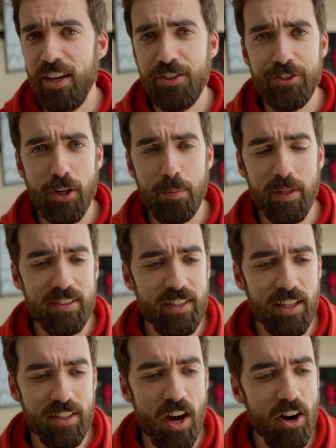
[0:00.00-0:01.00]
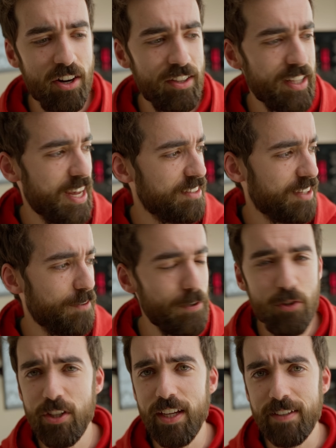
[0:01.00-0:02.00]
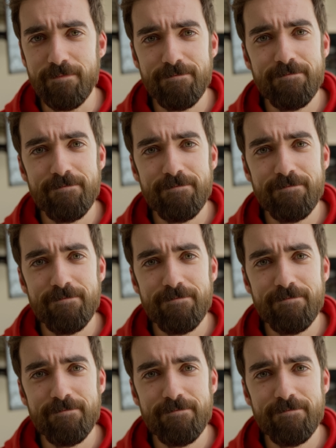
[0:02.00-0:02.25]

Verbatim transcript: other topics that aren't as confusing.